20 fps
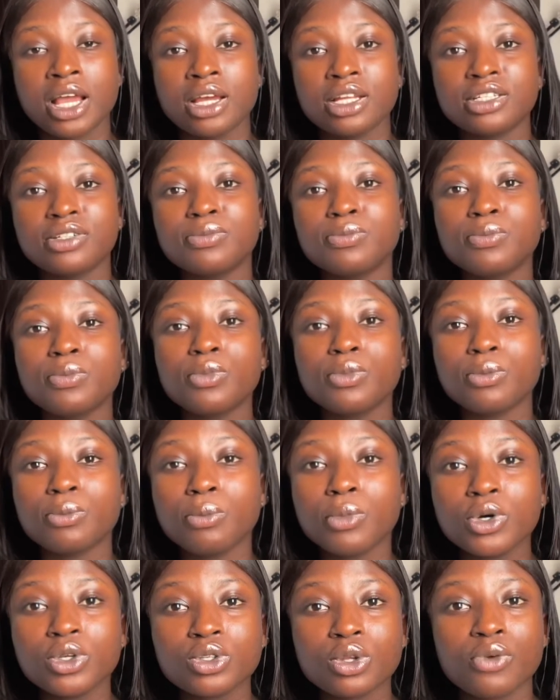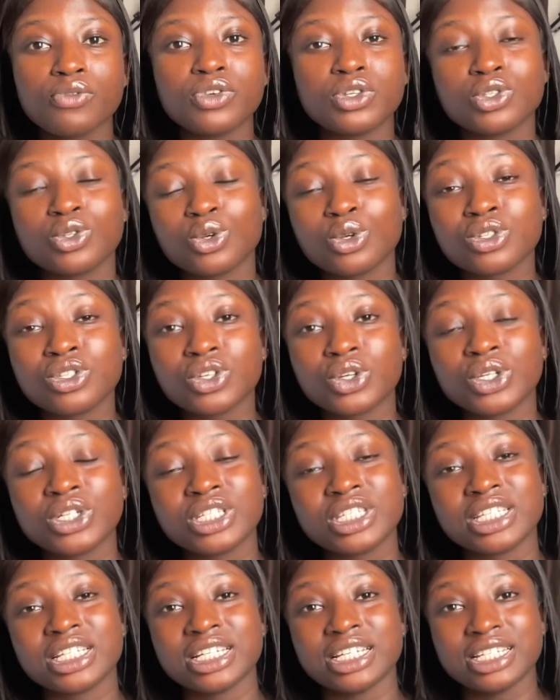most of the
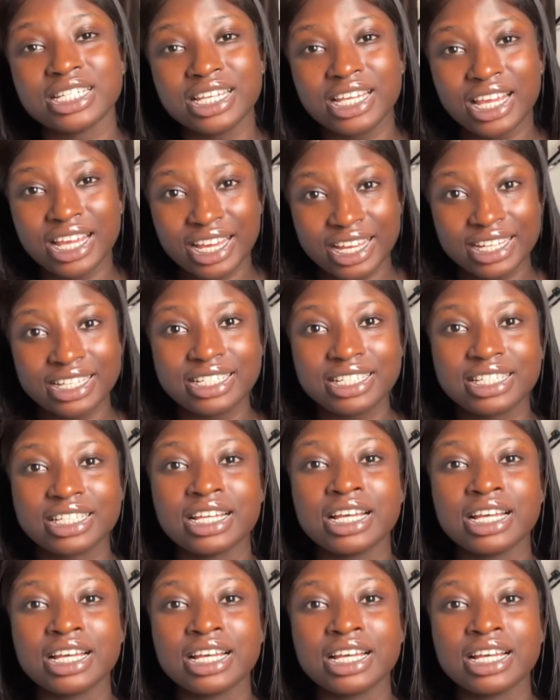sunscreens they get,